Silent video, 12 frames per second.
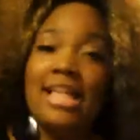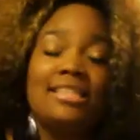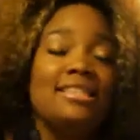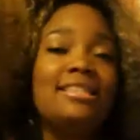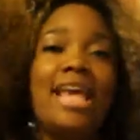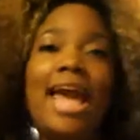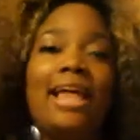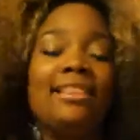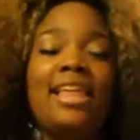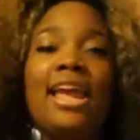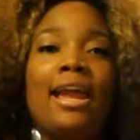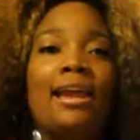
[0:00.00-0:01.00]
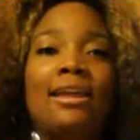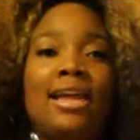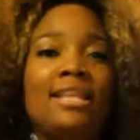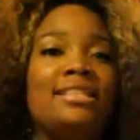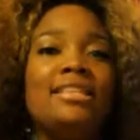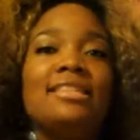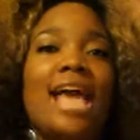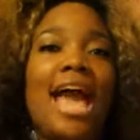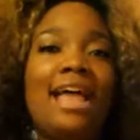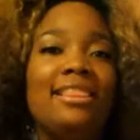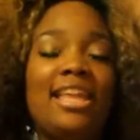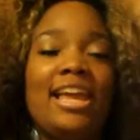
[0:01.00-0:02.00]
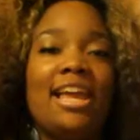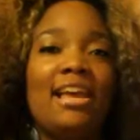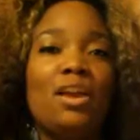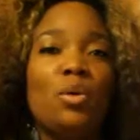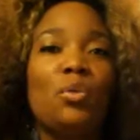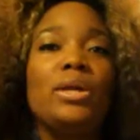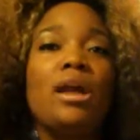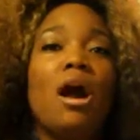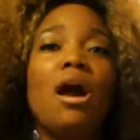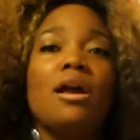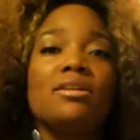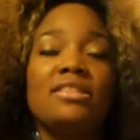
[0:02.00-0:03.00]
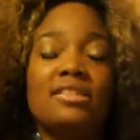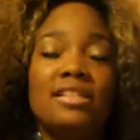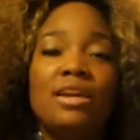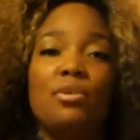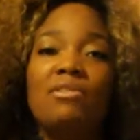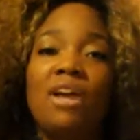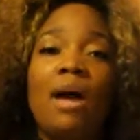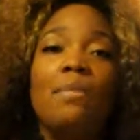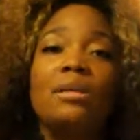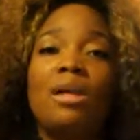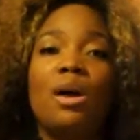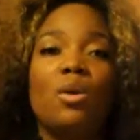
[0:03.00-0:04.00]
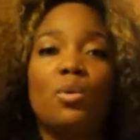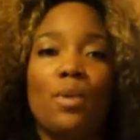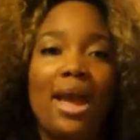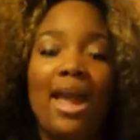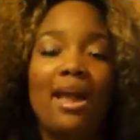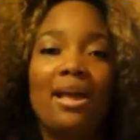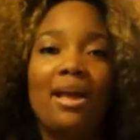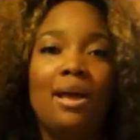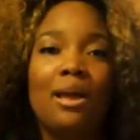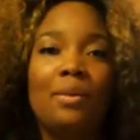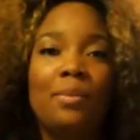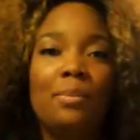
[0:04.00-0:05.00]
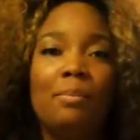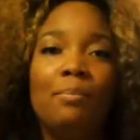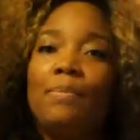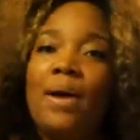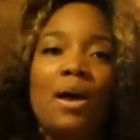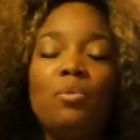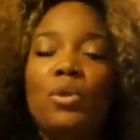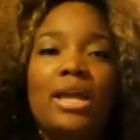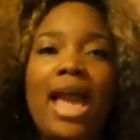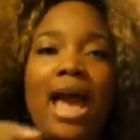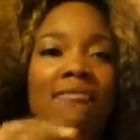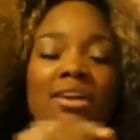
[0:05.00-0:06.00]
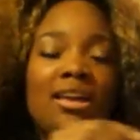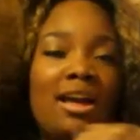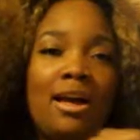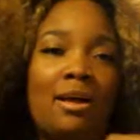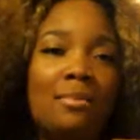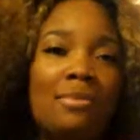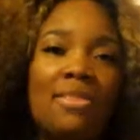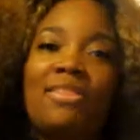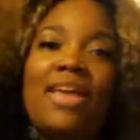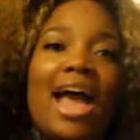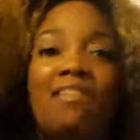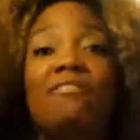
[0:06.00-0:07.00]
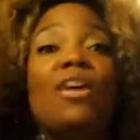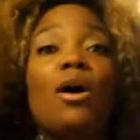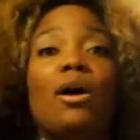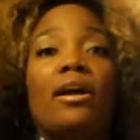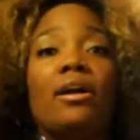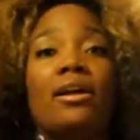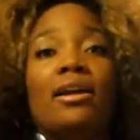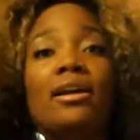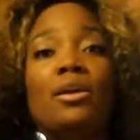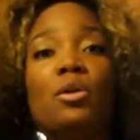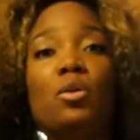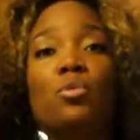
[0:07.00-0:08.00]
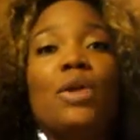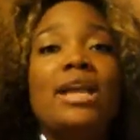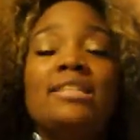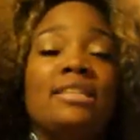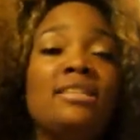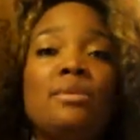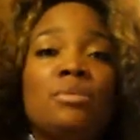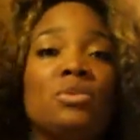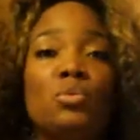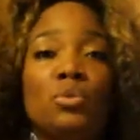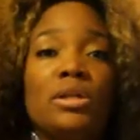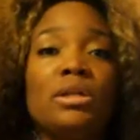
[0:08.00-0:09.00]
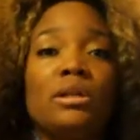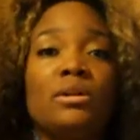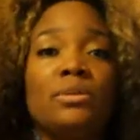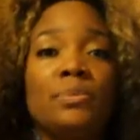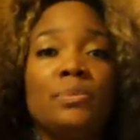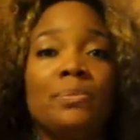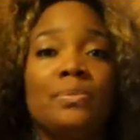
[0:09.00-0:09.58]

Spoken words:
a sad thing. It's a sad thing. We've come a long way, but we haven't come that far. Racism is real.